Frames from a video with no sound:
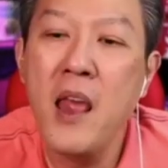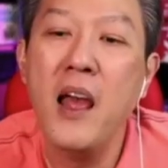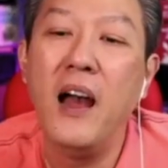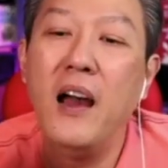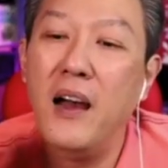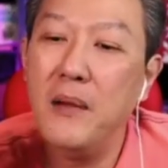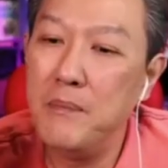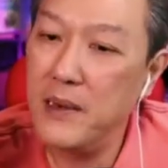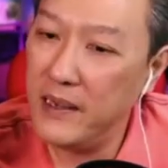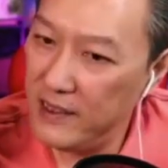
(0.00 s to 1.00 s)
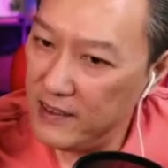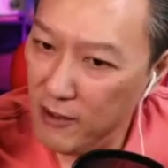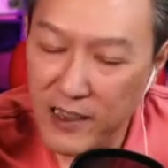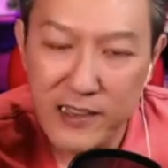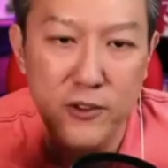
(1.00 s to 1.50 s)
But as
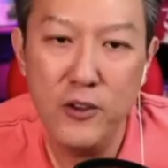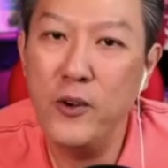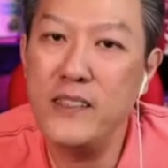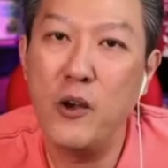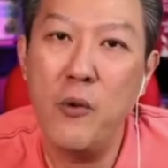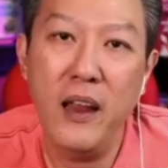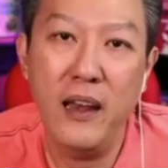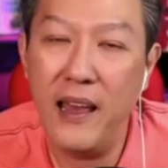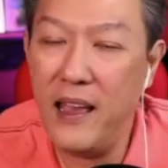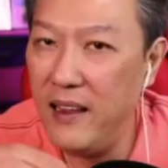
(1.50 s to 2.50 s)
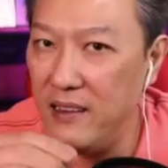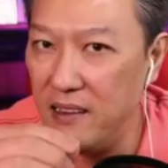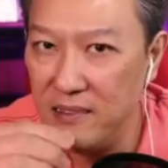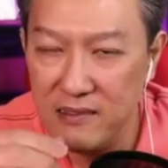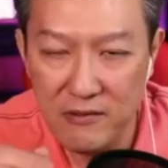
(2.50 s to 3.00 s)
long as you know it's a white line
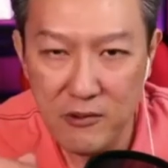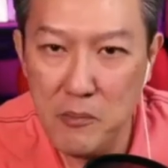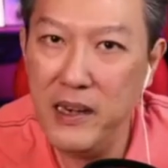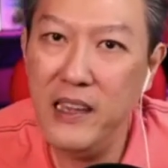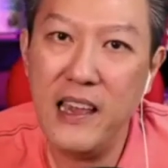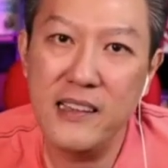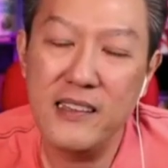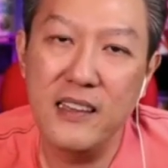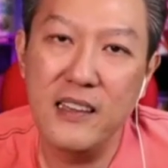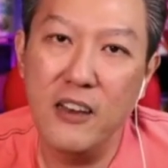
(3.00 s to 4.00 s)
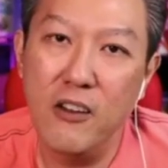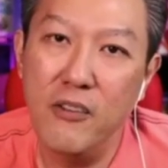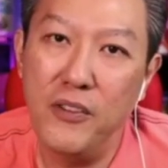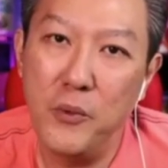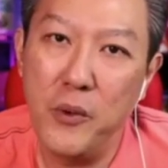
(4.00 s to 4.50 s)
and nobody gets hurt along
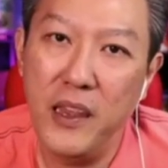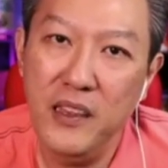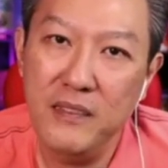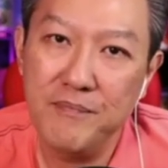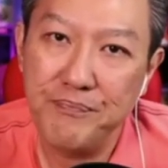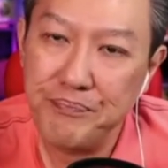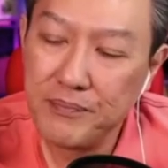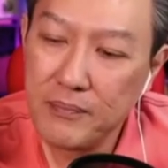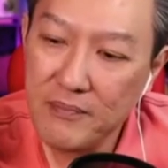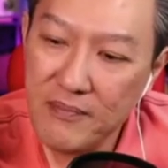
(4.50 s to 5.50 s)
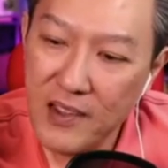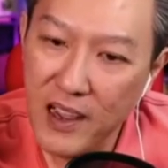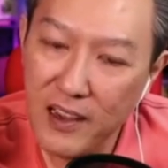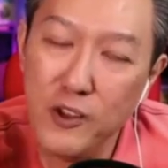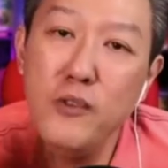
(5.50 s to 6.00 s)
the way,
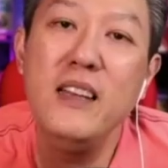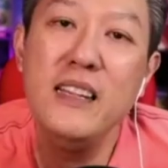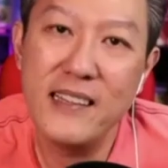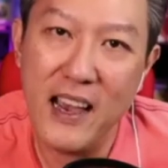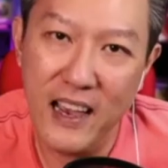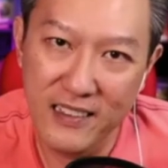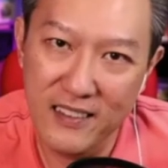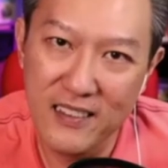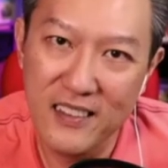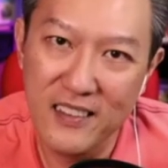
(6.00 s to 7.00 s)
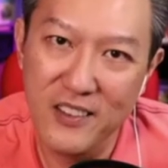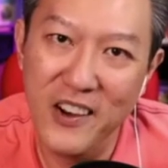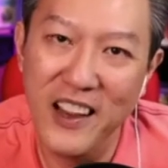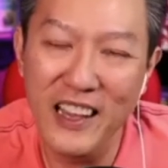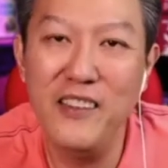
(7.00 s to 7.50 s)
you decide
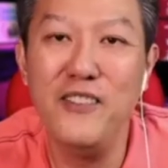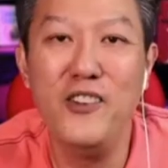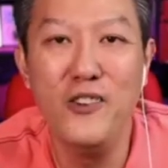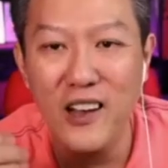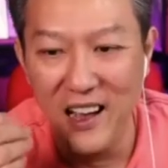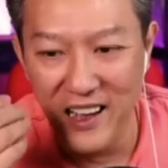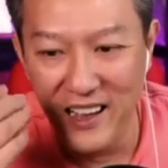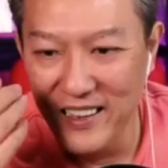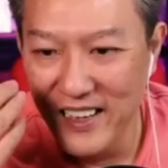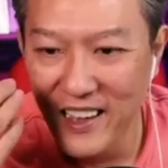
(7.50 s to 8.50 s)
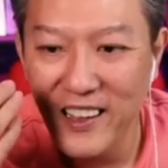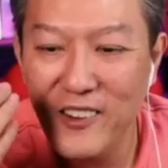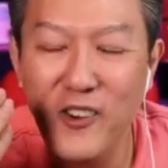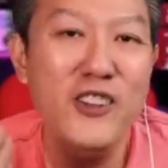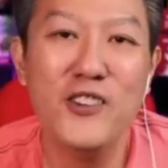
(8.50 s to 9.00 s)
if you are
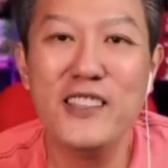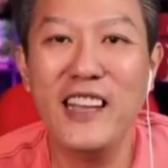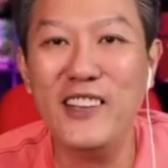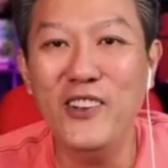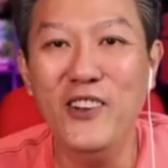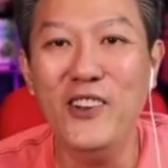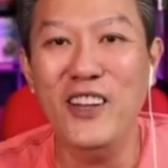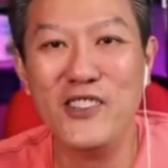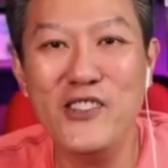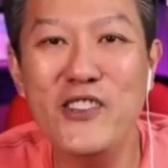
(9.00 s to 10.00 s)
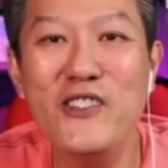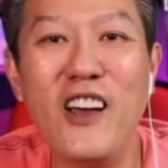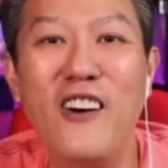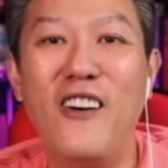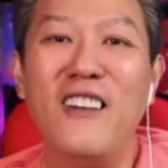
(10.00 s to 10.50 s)
going to stick to the truth,
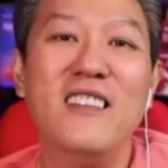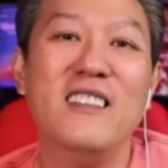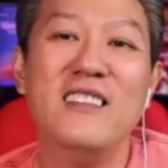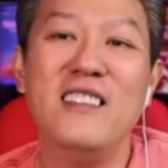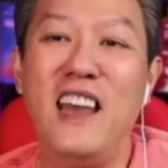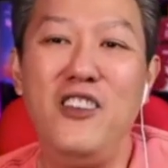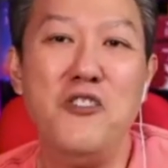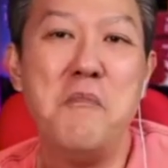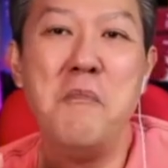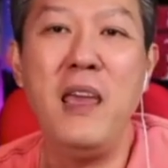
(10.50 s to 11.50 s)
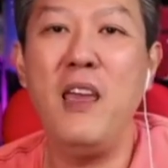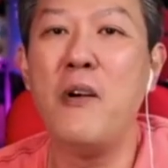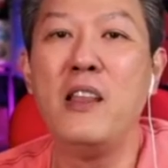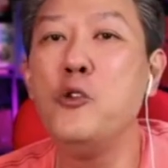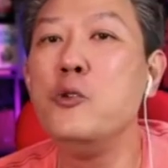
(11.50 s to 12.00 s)
or that you may
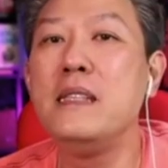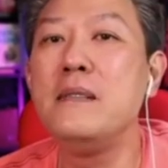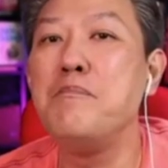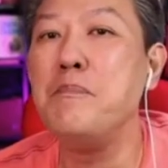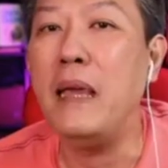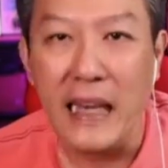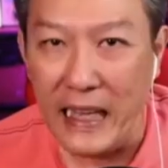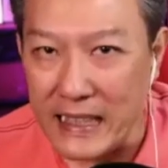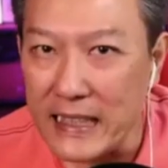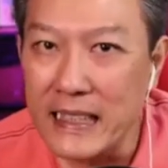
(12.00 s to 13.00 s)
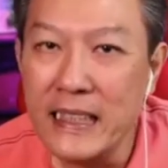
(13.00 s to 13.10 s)
want to spin it.